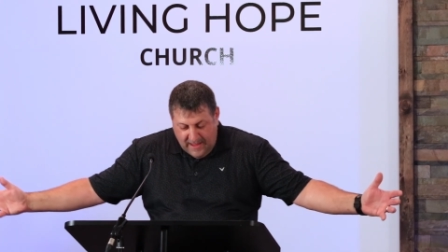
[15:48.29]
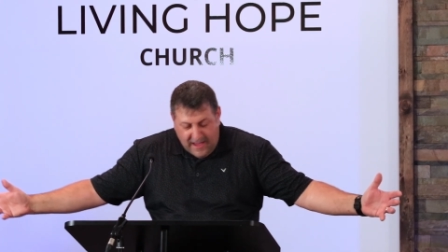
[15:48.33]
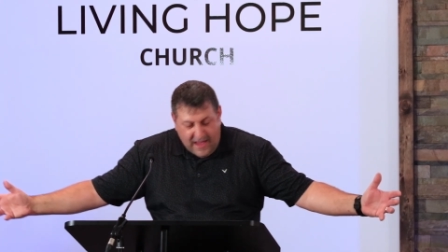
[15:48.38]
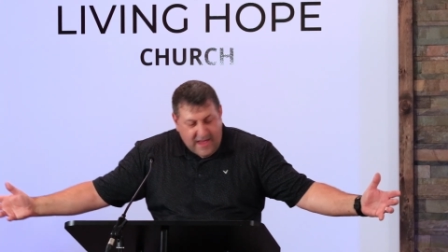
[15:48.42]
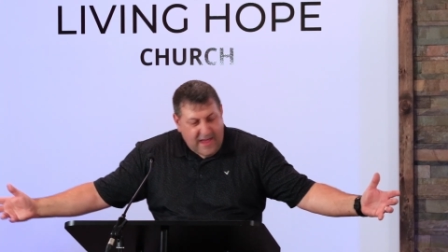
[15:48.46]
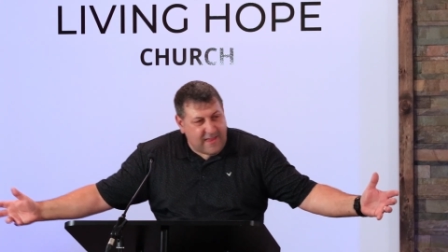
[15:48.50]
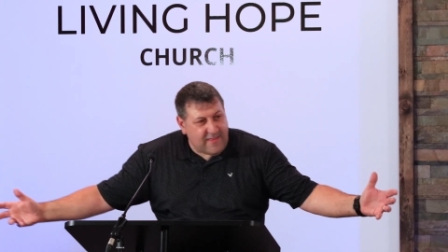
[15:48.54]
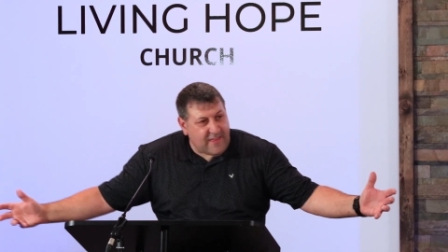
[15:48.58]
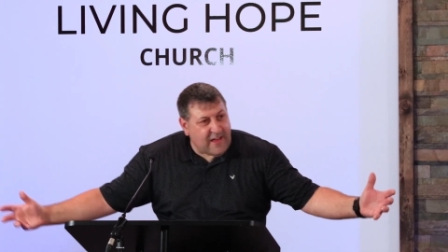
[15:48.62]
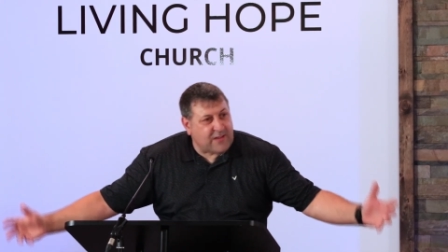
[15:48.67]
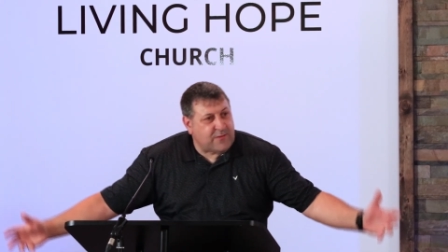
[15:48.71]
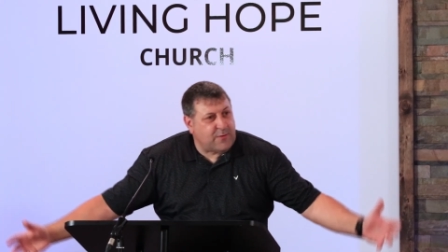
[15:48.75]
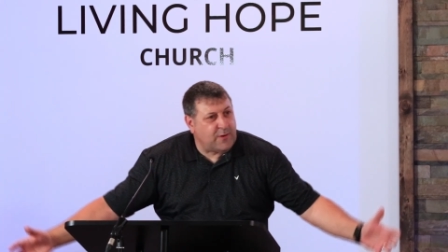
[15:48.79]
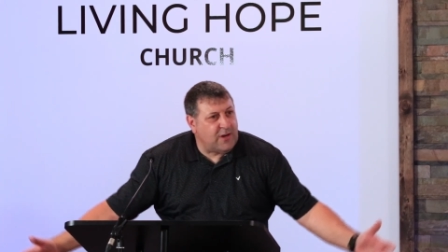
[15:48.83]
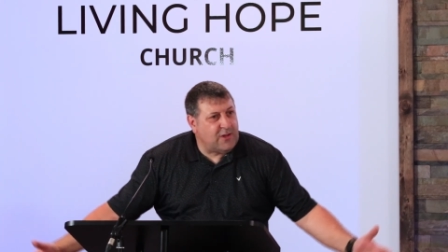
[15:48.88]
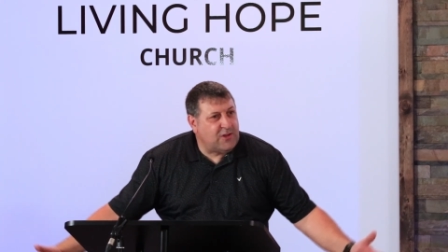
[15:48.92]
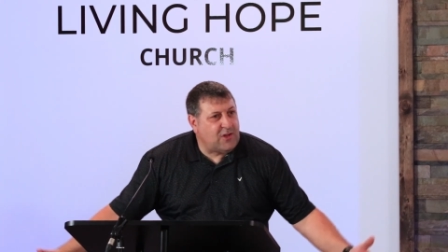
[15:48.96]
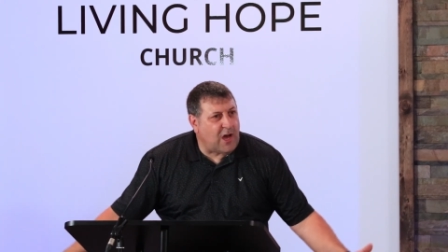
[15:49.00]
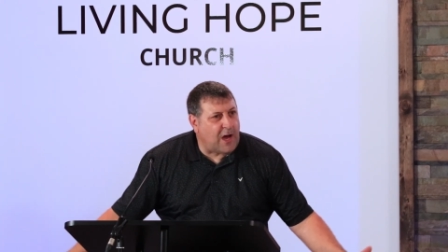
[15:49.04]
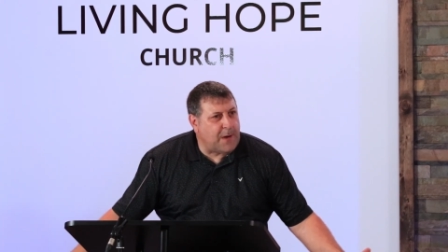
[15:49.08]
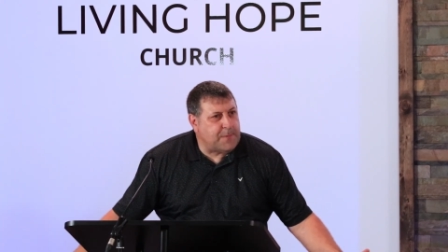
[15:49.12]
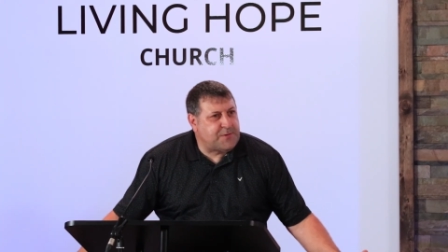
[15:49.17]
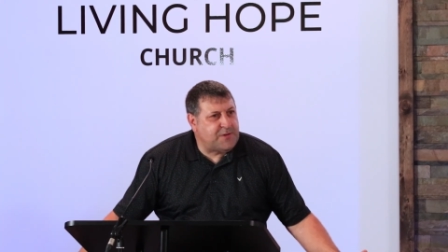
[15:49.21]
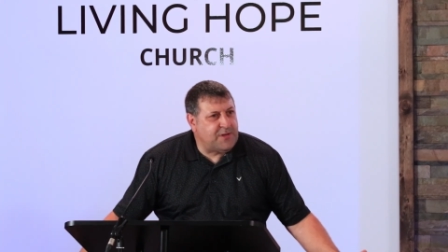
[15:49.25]
And that's what
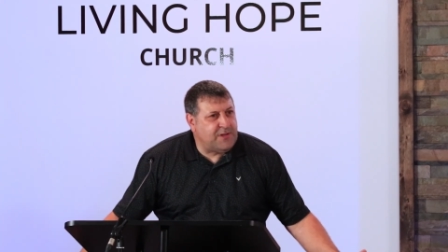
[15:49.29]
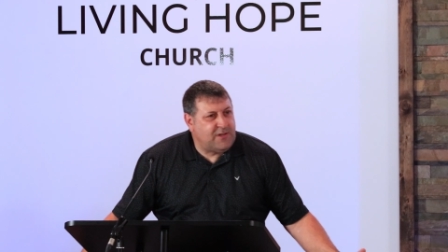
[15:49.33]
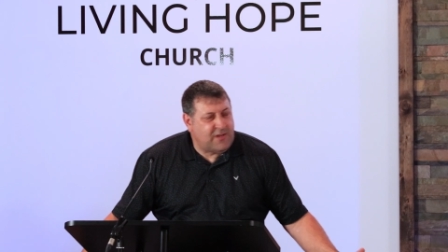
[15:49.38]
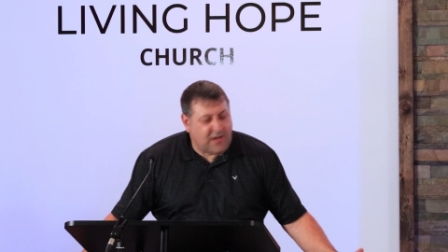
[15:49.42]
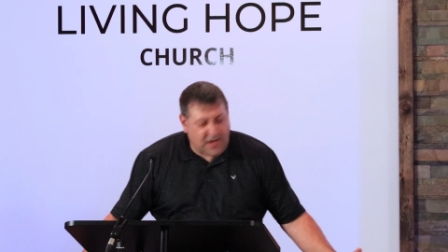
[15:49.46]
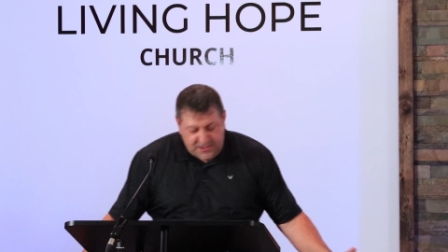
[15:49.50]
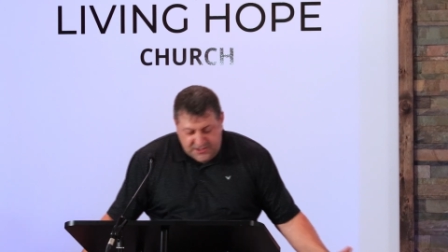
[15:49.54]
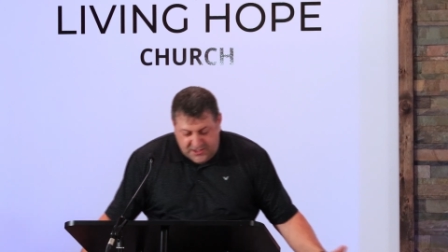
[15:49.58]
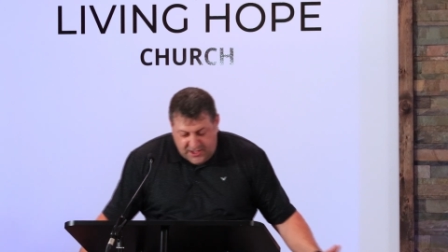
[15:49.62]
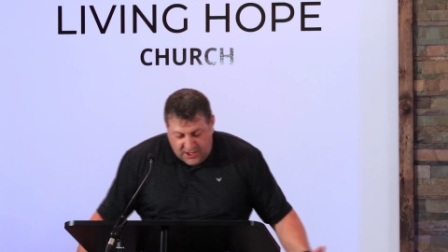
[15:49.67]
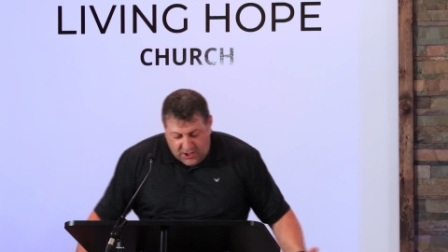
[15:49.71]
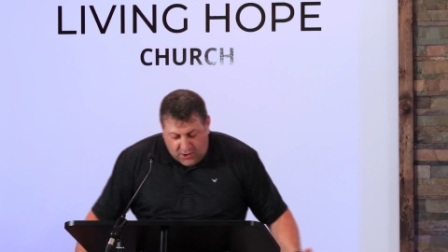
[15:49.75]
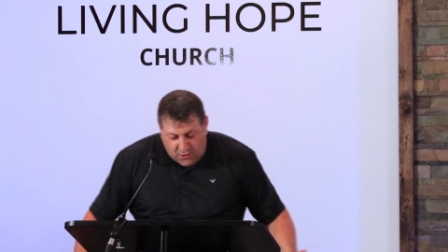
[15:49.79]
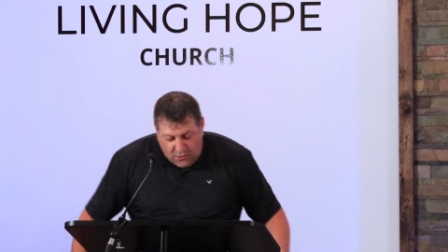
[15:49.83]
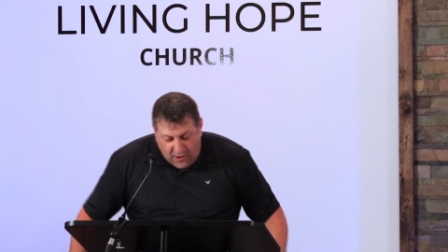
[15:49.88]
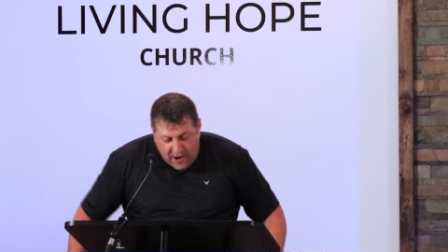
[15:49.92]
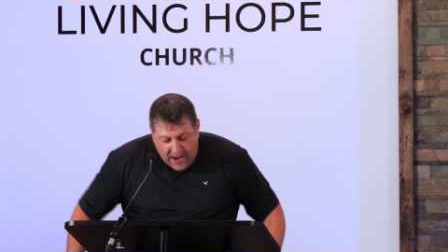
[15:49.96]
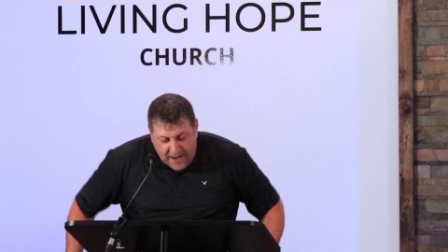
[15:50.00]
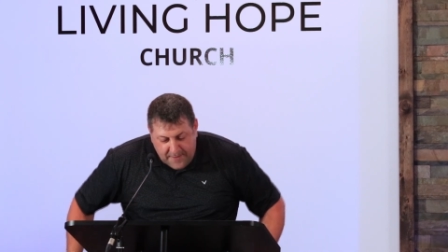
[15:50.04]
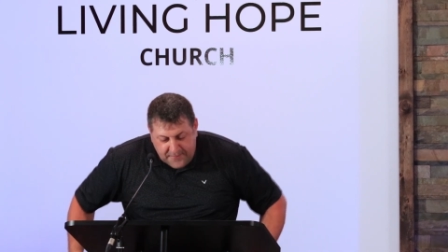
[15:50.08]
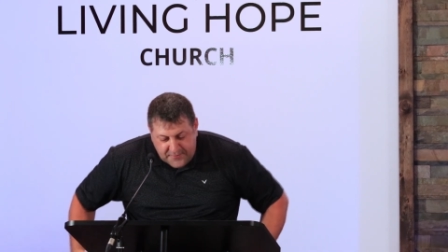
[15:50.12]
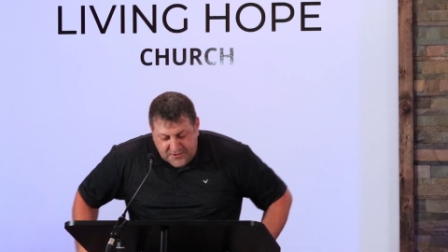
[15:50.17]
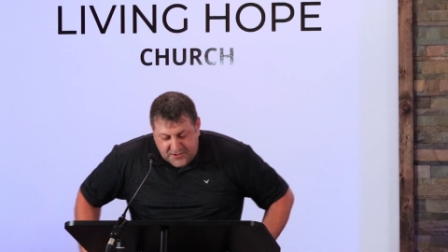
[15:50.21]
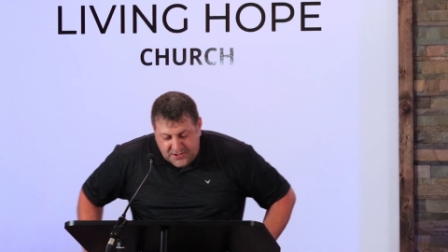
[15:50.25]
adoption does it
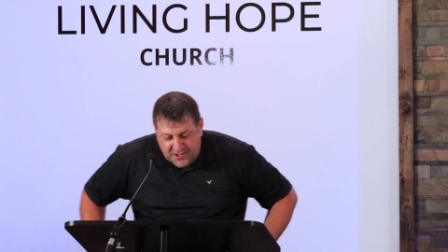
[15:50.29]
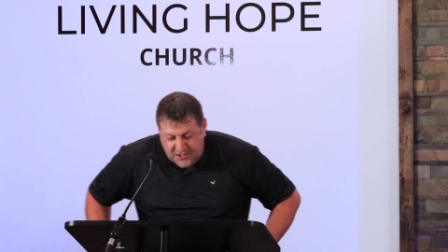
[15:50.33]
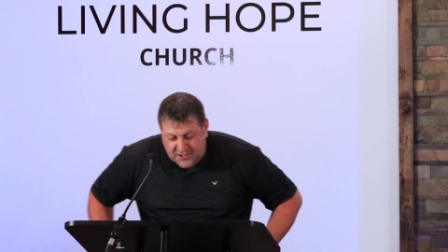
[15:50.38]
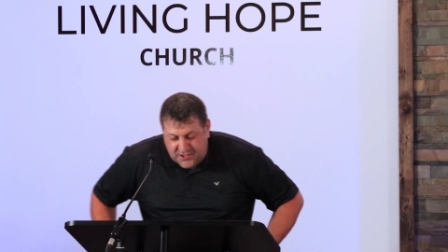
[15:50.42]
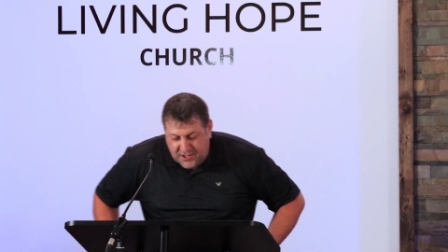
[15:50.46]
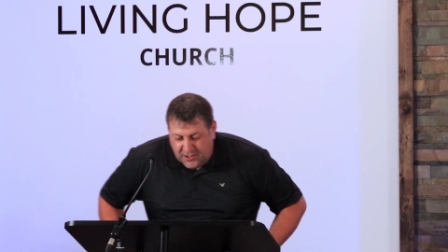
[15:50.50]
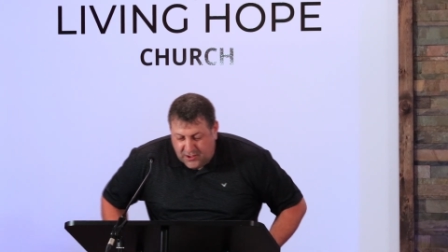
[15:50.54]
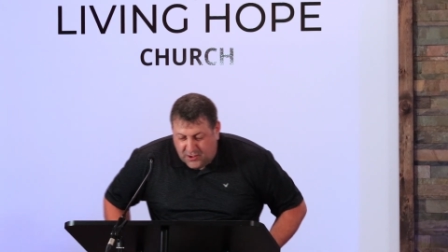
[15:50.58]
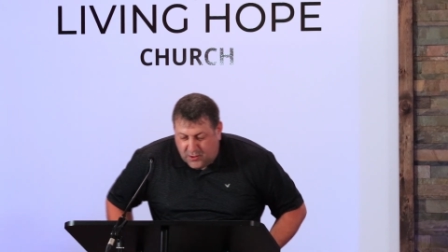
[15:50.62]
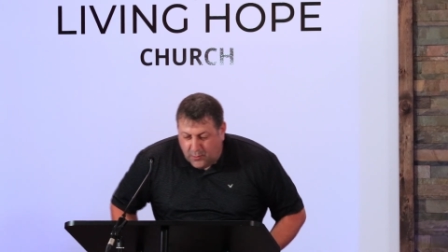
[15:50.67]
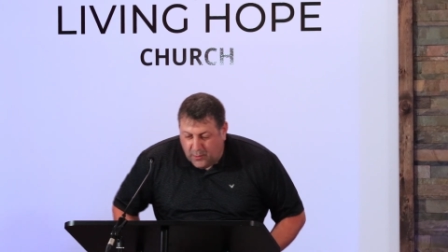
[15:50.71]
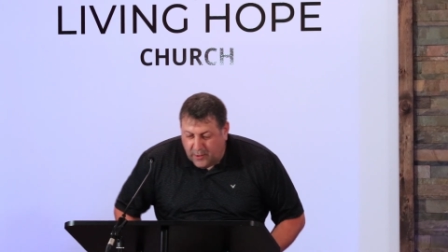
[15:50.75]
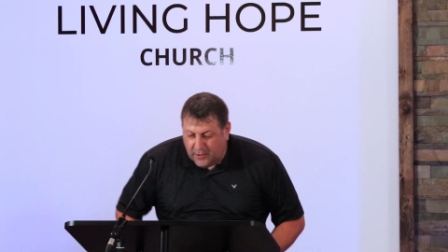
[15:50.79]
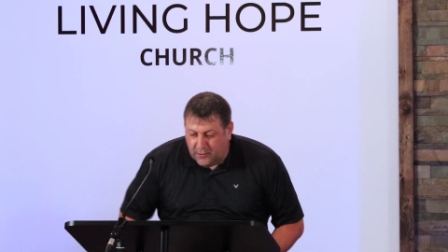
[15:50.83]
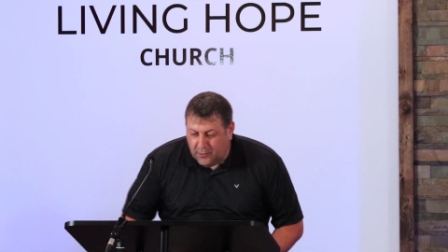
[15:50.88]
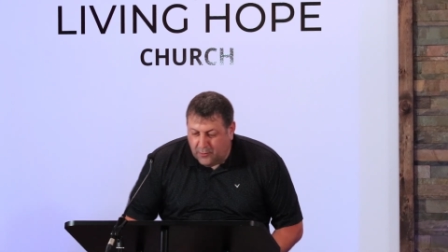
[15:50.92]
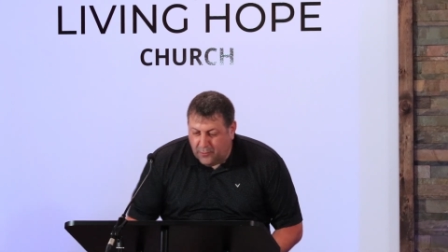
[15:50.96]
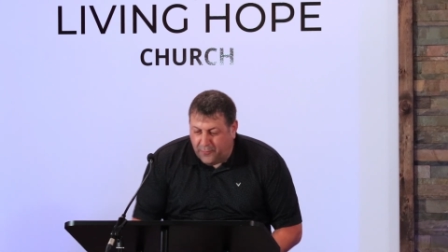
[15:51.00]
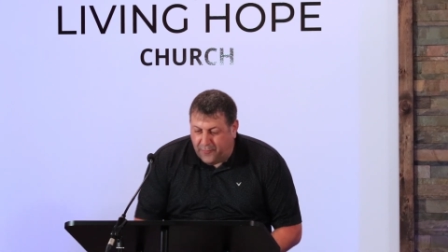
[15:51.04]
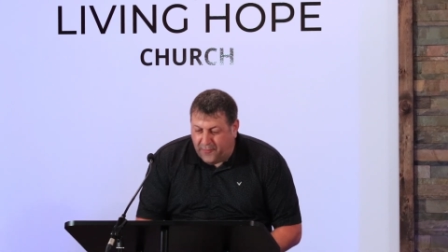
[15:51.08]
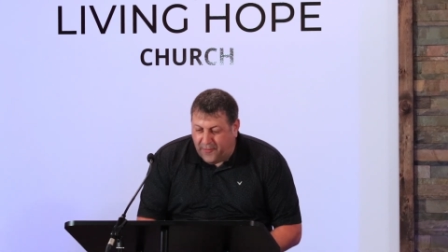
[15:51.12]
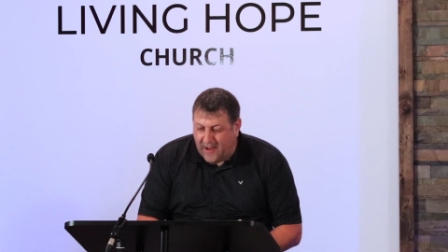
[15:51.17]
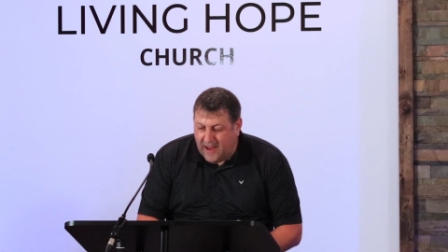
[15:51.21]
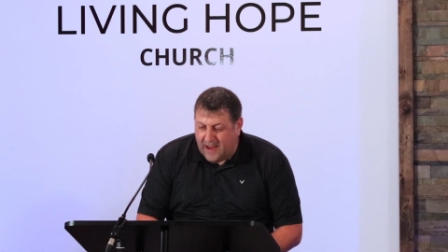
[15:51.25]
grafts us into a new
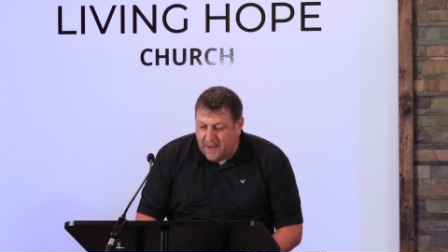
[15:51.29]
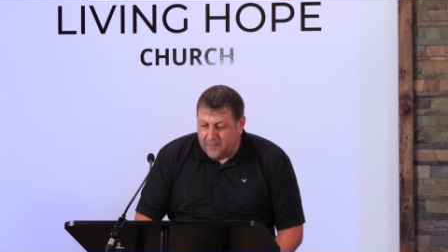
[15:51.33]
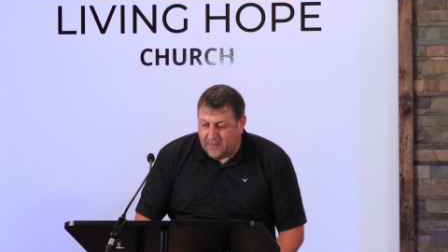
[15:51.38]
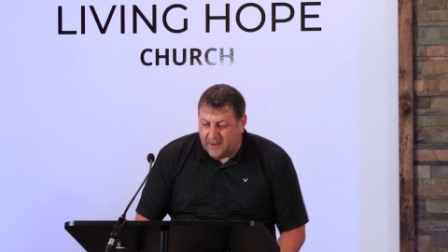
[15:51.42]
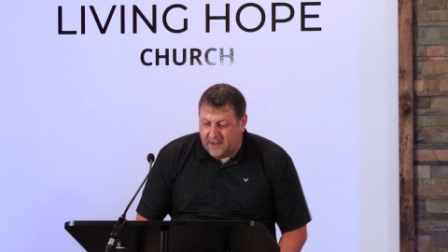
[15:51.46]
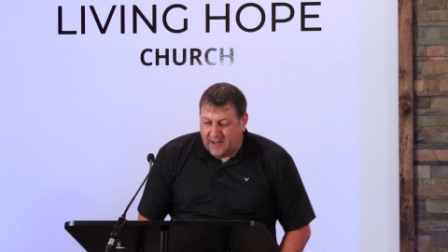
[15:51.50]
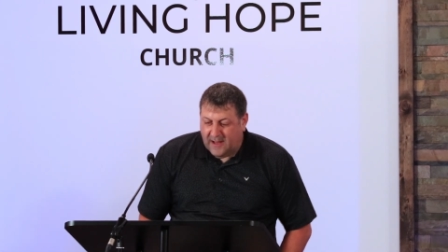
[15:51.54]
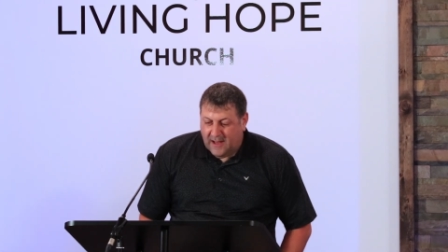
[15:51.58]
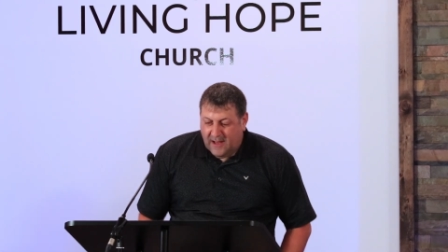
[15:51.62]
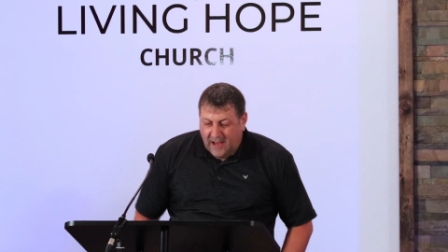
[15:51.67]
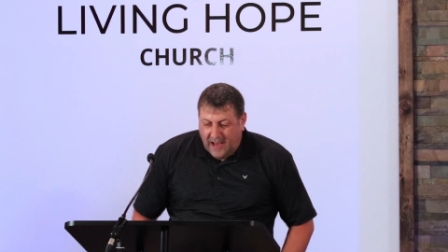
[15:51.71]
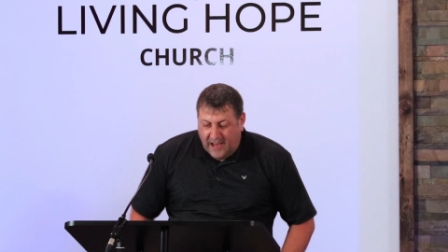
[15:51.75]
family,